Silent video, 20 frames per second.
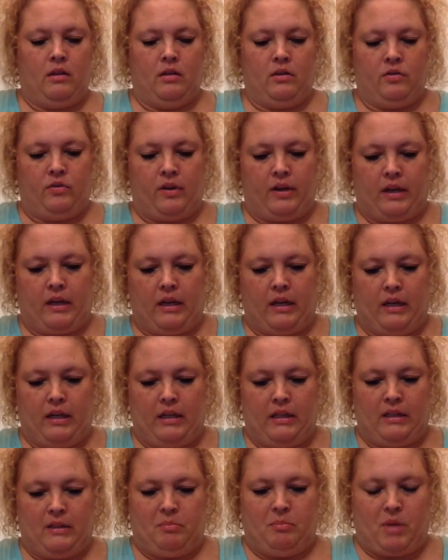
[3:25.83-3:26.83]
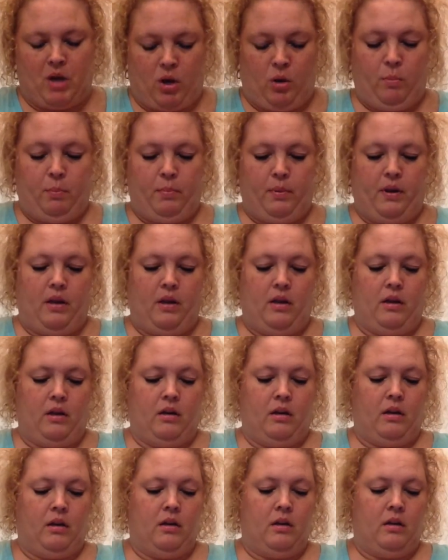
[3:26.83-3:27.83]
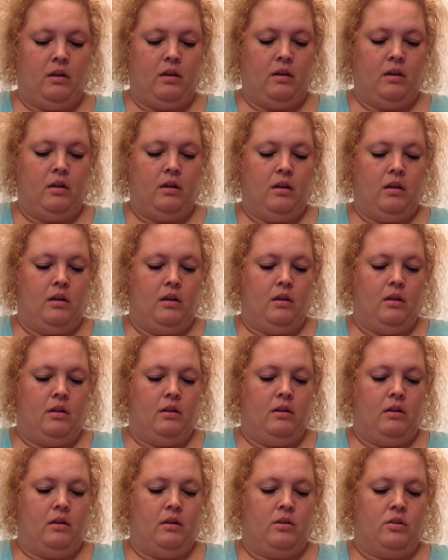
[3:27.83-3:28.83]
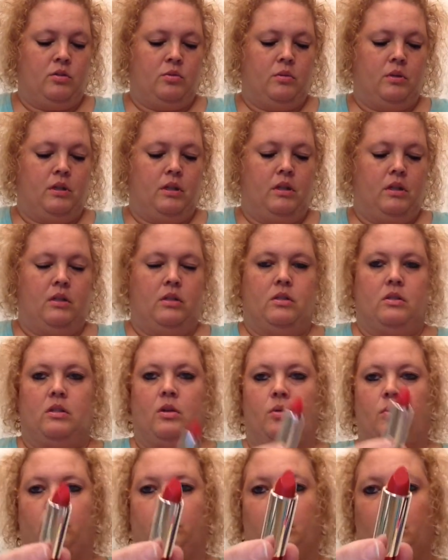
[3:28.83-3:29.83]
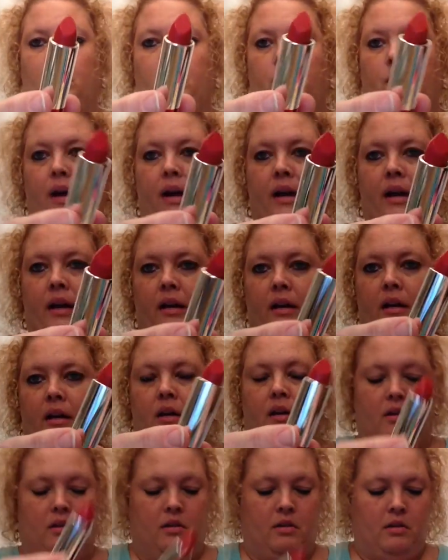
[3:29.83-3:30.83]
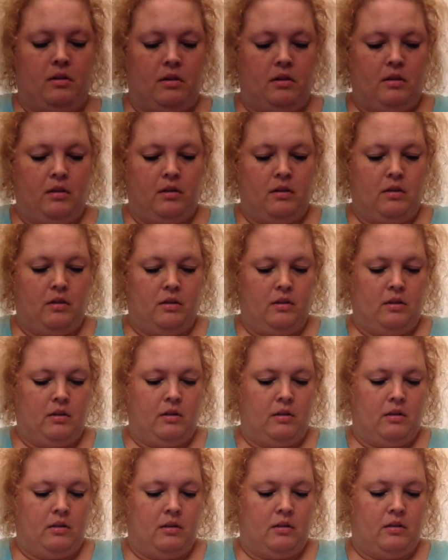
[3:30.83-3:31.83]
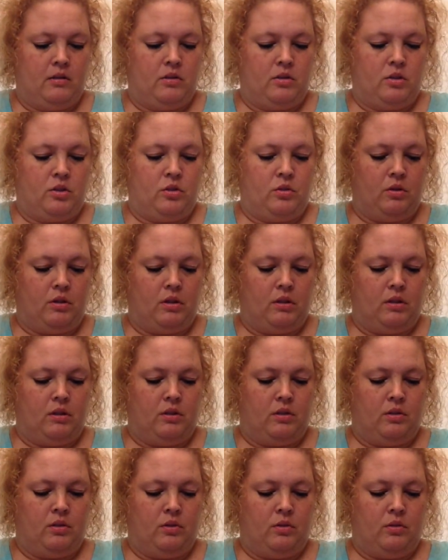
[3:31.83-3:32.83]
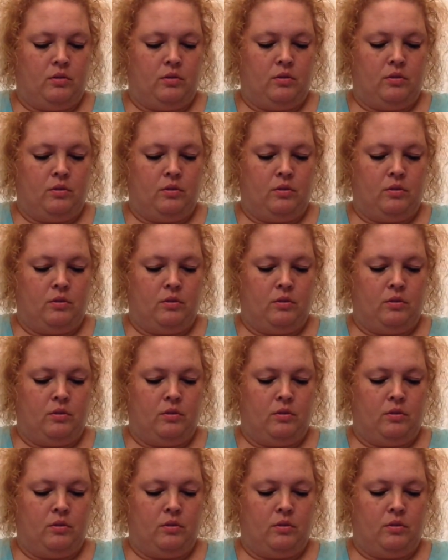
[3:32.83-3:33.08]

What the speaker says: If I can get them open. This one is a really red. Let's do a little.